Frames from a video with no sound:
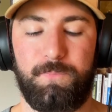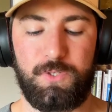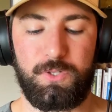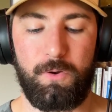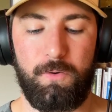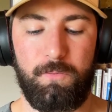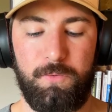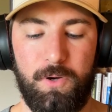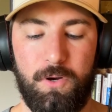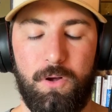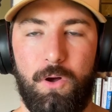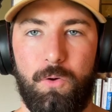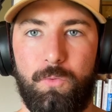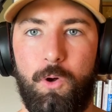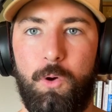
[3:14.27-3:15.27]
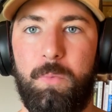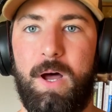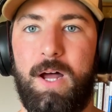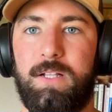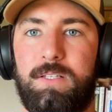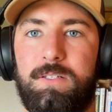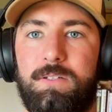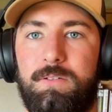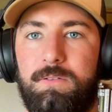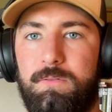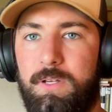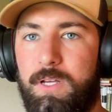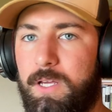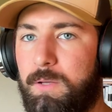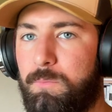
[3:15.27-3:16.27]
So if we were all robots
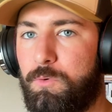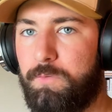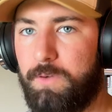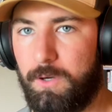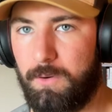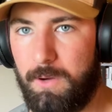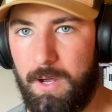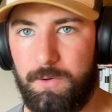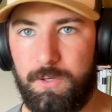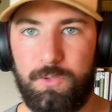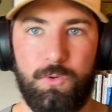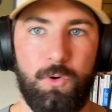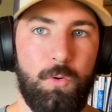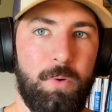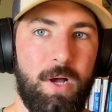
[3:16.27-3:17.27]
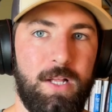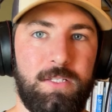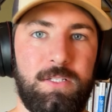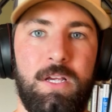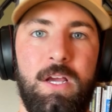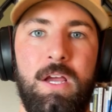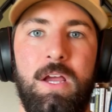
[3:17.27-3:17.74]
and moving around as robots,